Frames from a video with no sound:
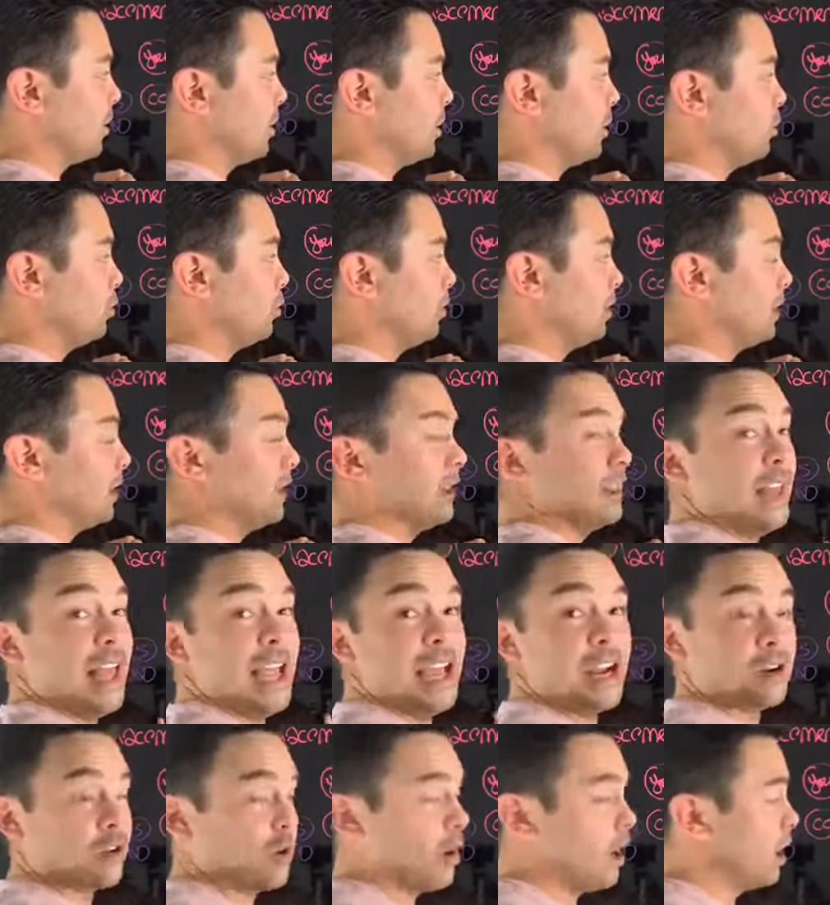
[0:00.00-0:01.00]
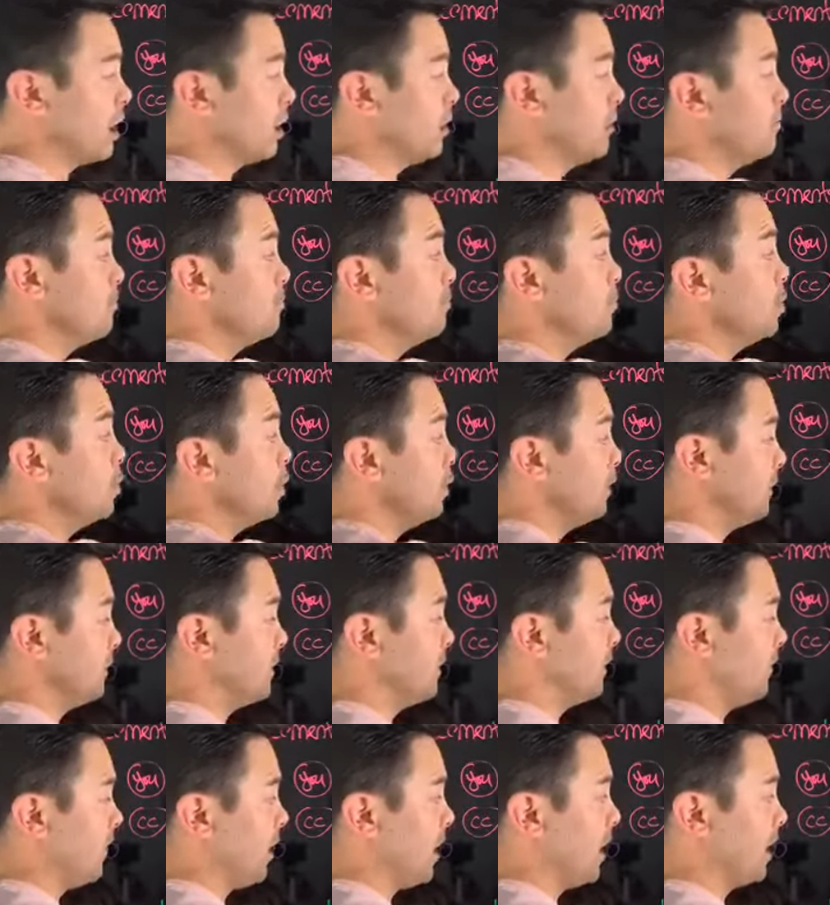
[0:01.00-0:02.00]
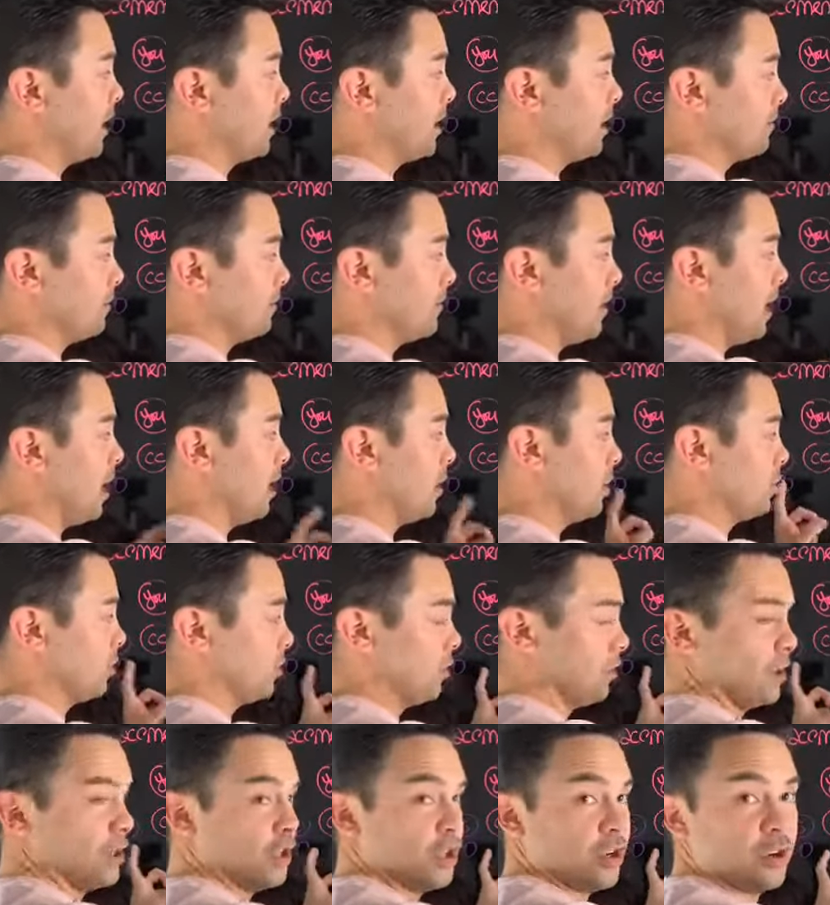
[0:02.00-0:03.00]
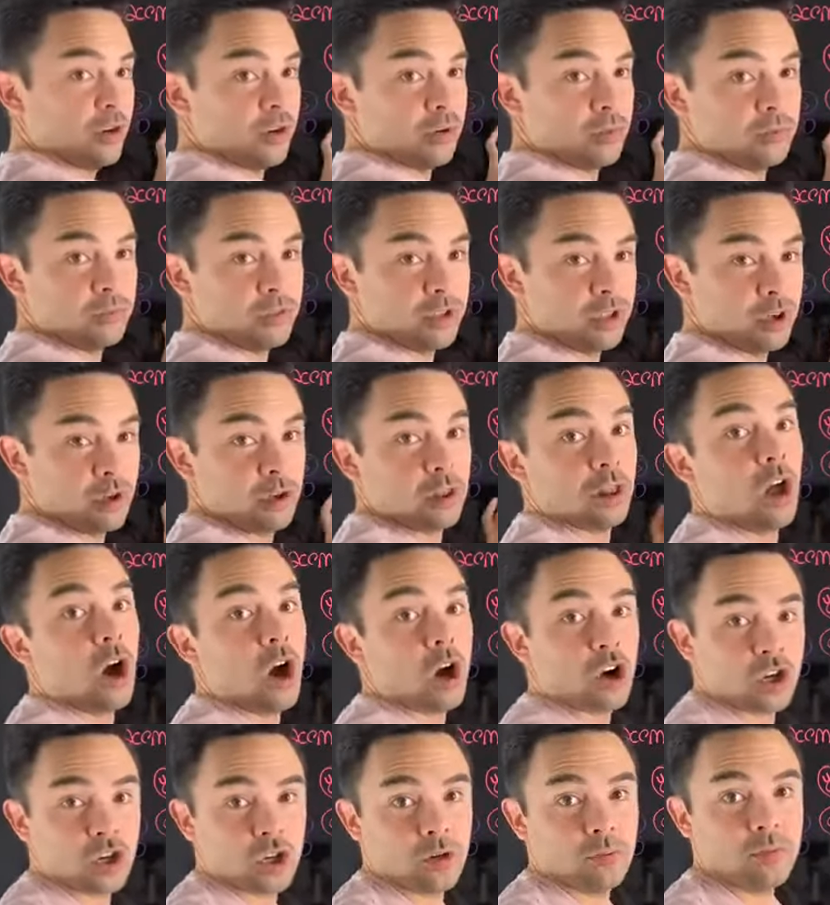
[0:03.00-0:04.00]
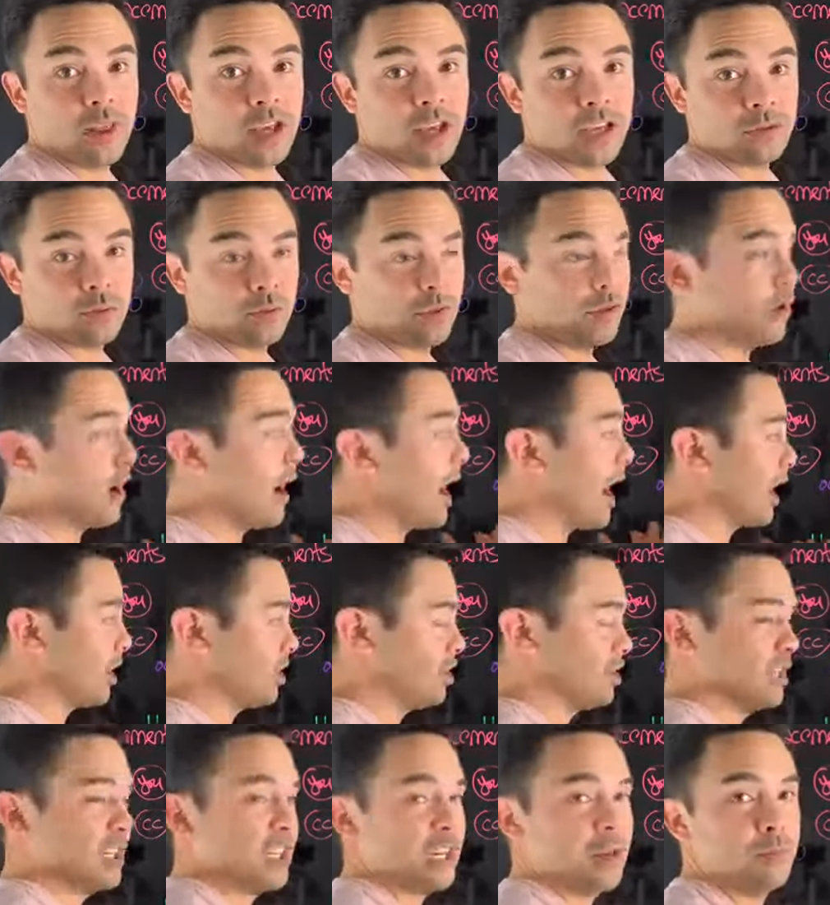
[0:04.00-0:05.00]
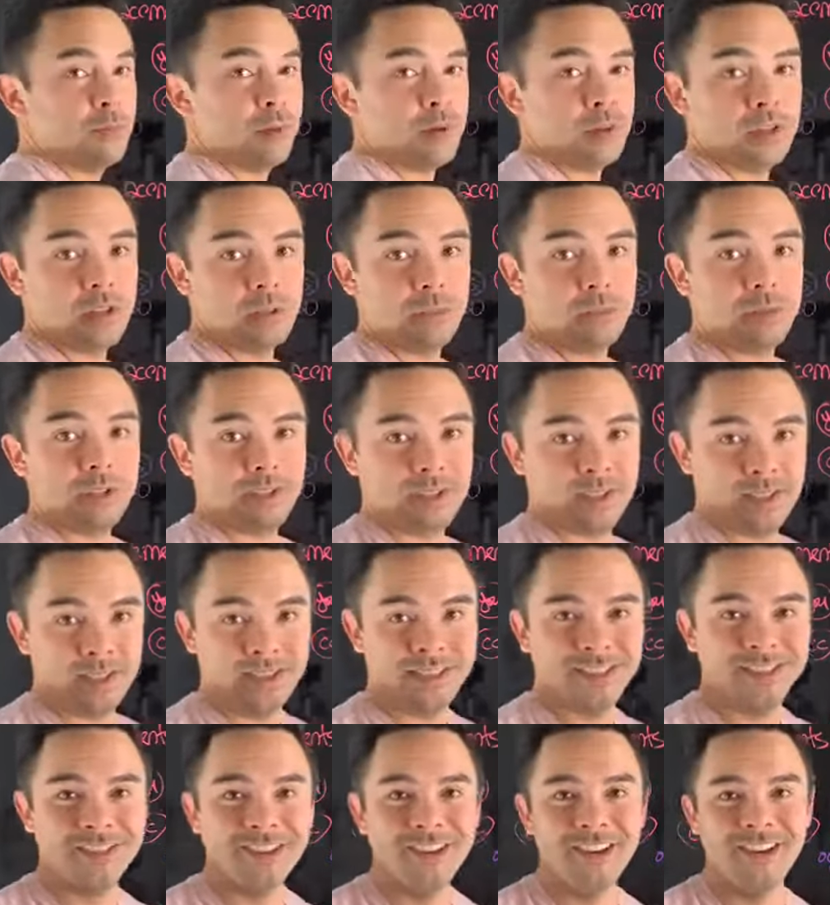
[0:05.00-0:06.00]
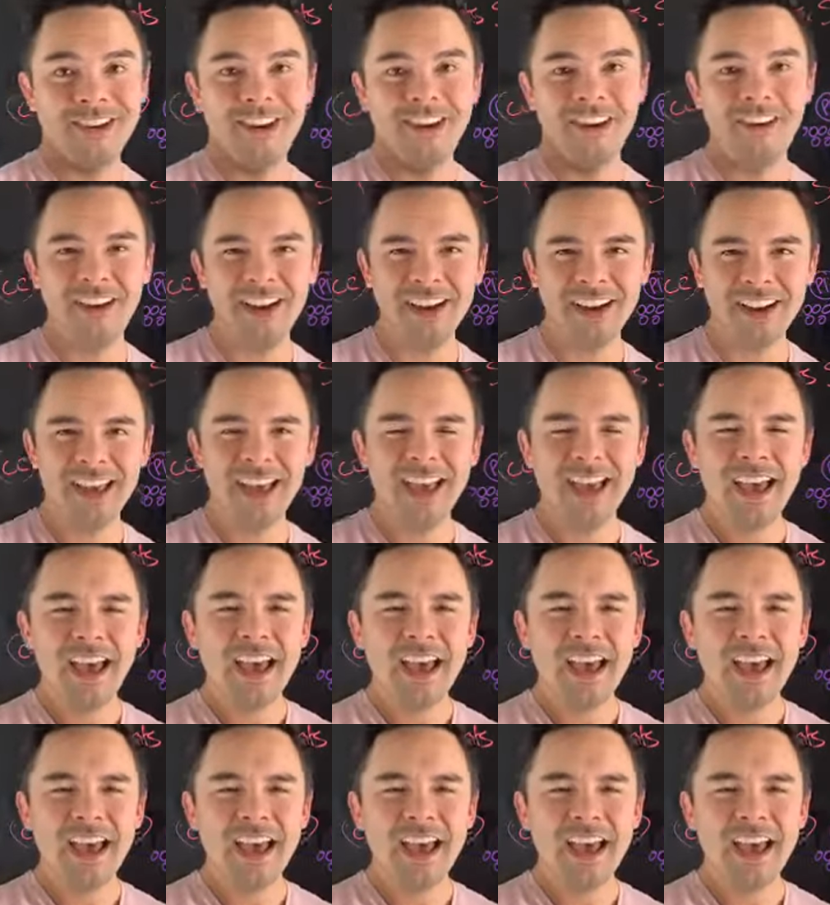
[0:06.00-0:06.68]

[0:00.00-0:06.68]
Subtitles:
you will later on move the volume under your long-term legs, where you're actually going to build the business. All right.